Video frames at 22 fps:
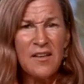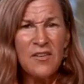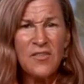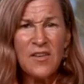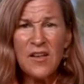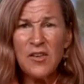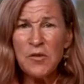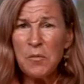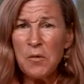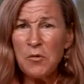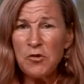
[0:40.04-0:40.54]
Is
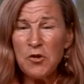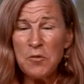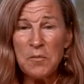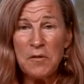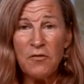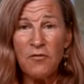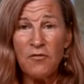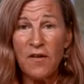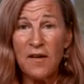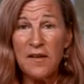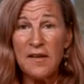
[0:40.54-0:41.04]
that supposed to be
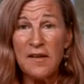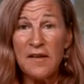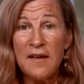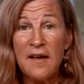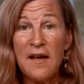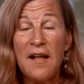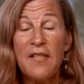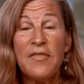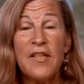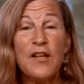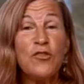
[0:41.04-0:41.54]
funny?
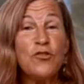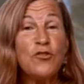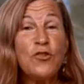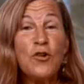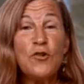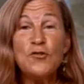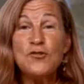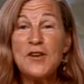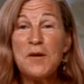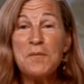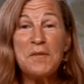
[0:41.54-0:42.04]
That's
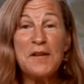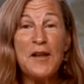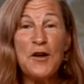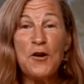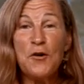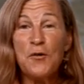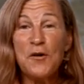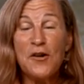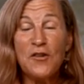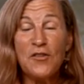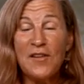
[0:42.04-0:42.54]
so Gemini
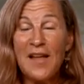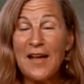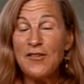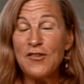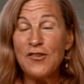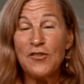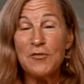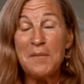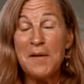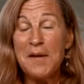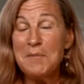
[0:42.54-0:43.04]
Aquarius, and I
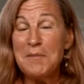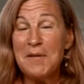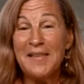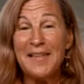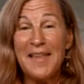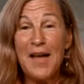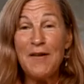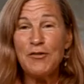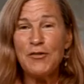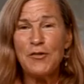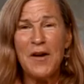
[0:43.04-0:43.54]
just made me
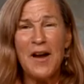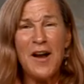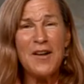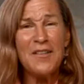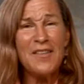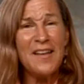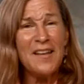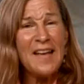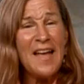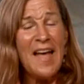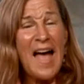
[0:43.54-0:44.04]
laugh so
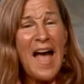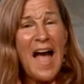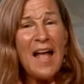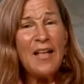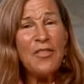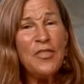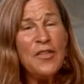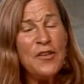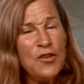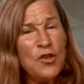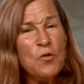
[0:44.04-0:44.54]
hard. Like, I
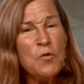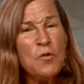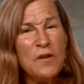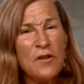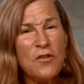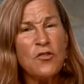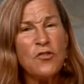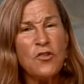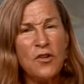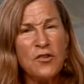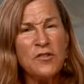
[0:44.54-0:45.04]
think you were
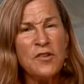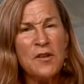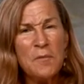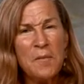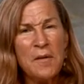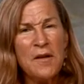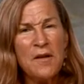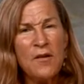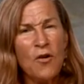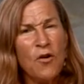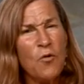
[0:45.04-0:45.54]
insulting
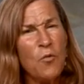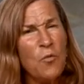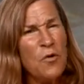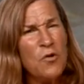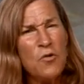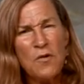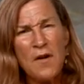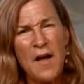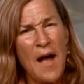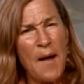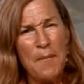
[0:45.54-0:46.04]
me, or were
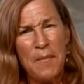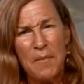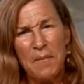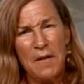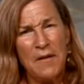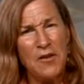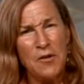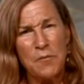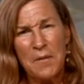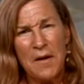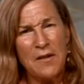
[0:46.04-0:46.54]
you
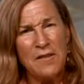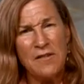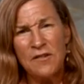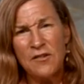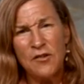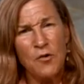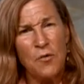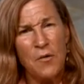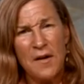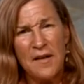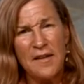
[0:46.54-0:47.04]
complimenting me? I
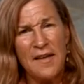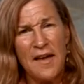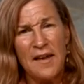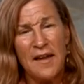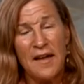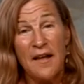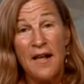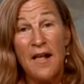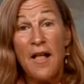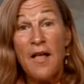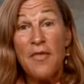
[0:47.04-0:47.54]
didn't quite get
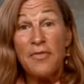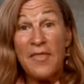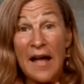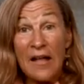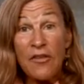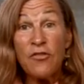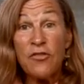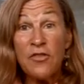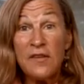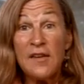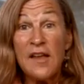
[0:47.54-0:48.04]
it.
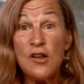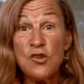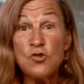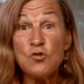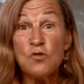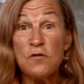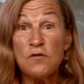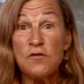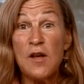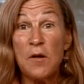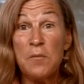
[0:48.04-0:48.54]
That's the
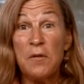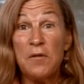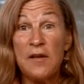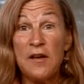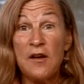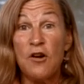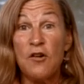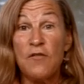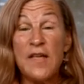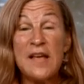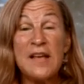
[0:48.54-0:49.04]
nature of double
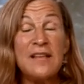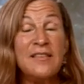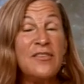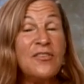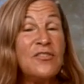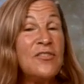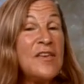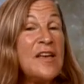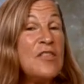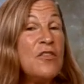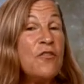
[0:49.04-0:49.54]
air. They can
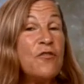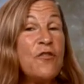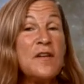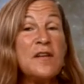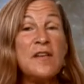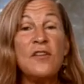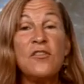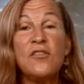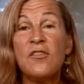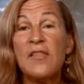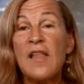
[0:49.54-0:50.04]
say the
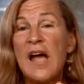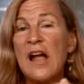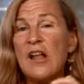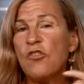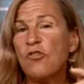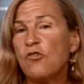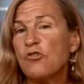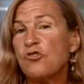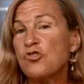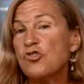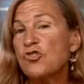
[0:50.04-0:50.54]
funniest
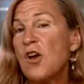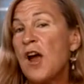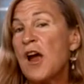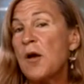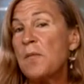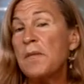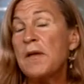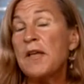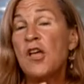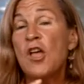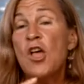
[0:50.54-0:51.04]
lines. They're
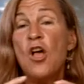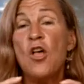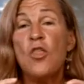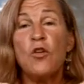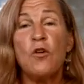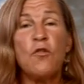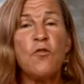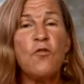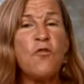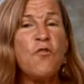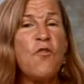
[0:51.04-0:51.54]
charming.
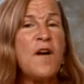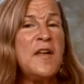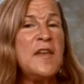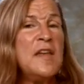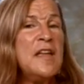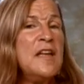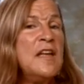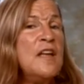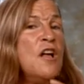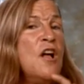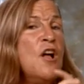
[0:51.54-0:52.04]
They're
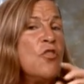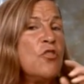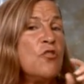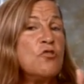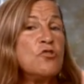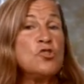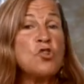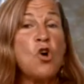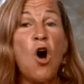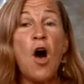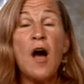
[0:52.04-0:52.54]
funny. They're
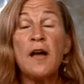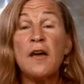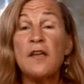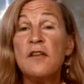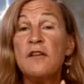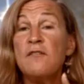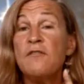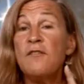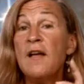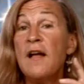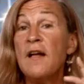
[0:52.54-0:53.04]

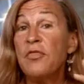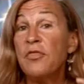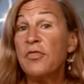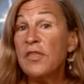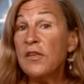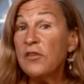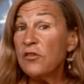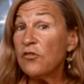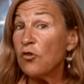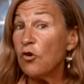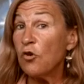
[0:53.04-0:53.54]
talkative.
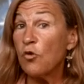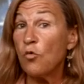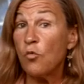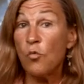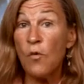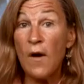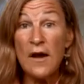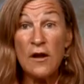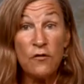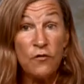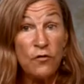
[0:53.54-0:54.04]
This is a
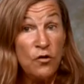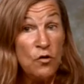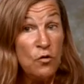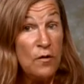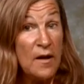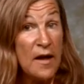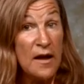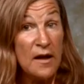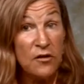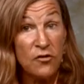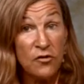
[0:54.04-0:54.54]
great few
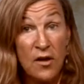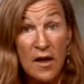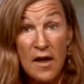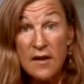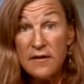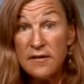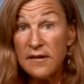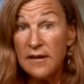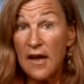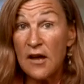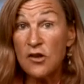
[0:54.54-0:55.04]
days
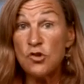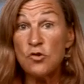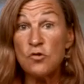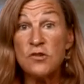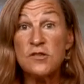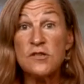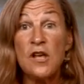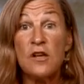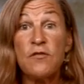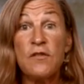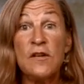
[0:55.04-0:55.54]
to get
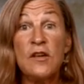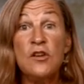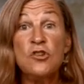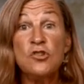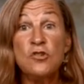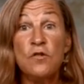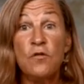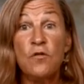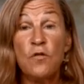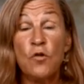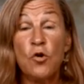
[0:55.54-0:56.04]
yourself
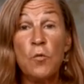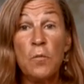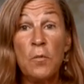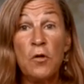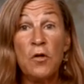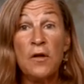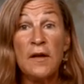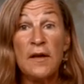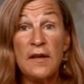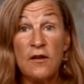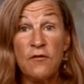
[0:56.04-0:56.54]
into
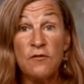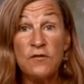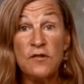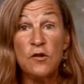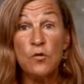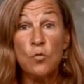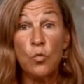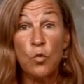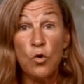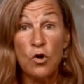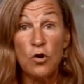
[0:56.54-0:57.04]
verbal
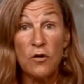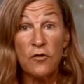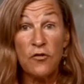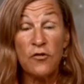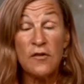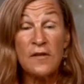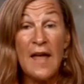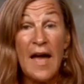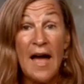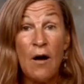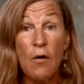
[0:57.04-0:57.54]
gifted
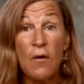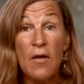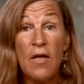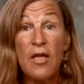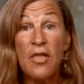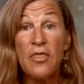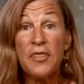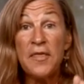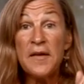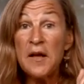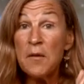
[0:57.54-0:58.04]
words. Now,
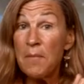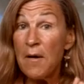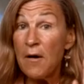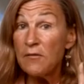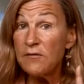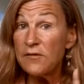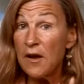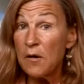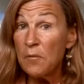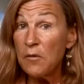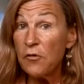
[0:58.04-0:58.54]
think
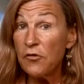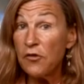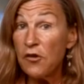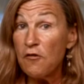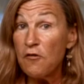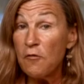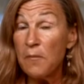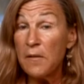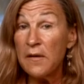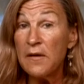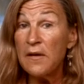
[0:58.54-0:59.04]
about Deborah
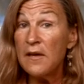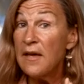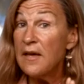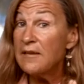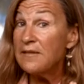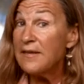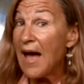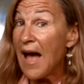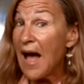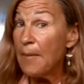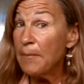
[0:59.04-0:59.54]
Silverman,
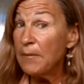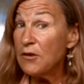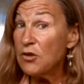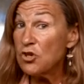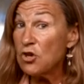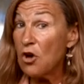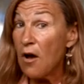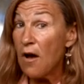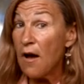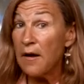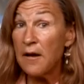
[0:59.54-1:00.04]
Tommy
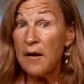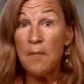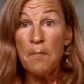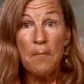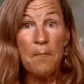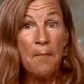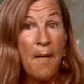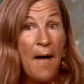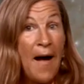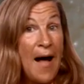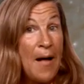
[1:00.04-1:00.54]

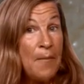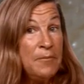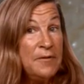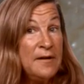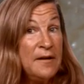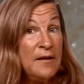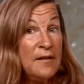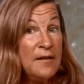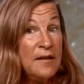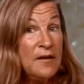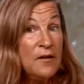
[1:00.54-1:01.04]
Chong, Bob
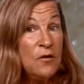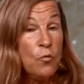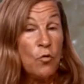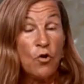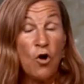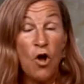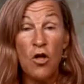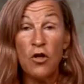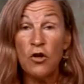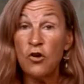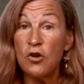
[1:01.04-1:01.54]
Dylan.
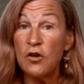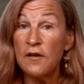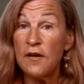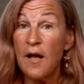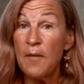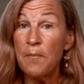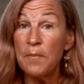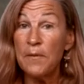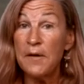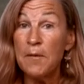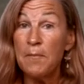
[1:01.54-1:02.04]
We're all in good
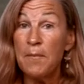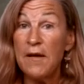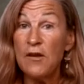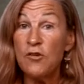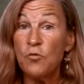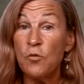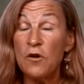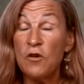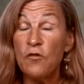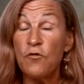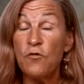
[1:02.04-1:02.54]
company, May
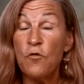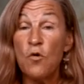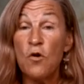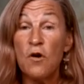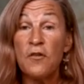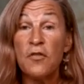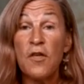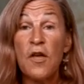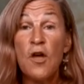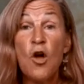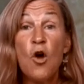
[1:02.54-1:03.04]

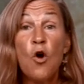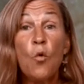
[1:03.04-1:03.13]
24th.